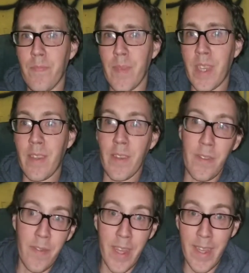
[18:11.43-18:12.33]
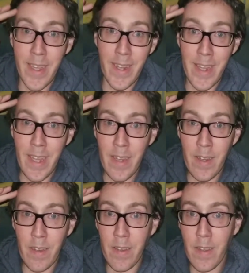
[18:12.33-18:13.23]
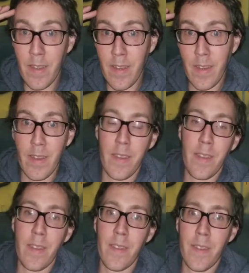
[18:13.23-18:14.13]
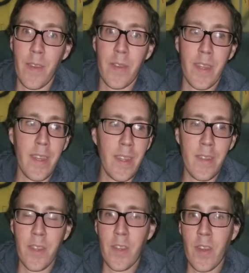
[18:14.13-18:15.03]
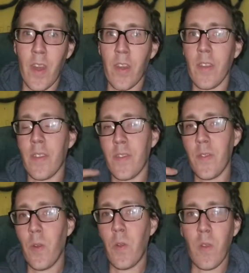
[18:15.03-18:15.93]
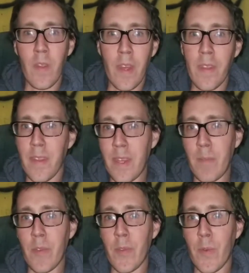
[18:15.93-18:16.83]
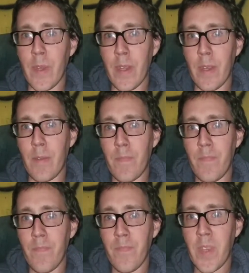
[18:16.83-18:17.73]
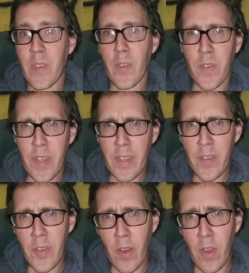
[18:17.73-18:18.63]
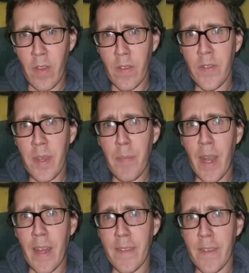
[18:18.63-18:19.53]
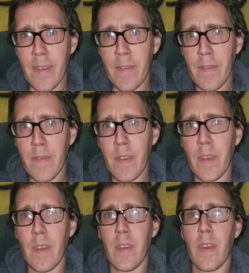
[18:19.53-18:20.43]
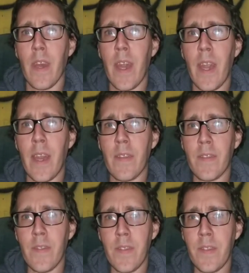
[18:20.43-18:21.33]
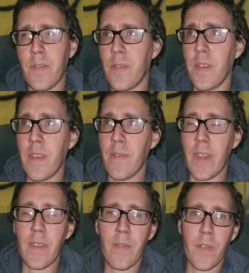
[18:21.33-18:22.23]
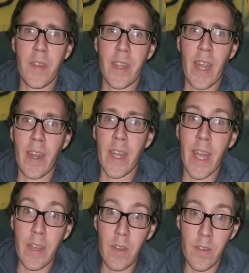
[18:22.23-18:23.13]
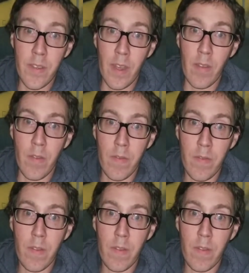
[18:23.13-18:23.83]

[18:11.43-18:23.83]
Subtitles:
Because if they get in here, they'll get into your heart and soul, and then the demons will get in. So stay strong, stay positive, and stay faithful to God and yourself.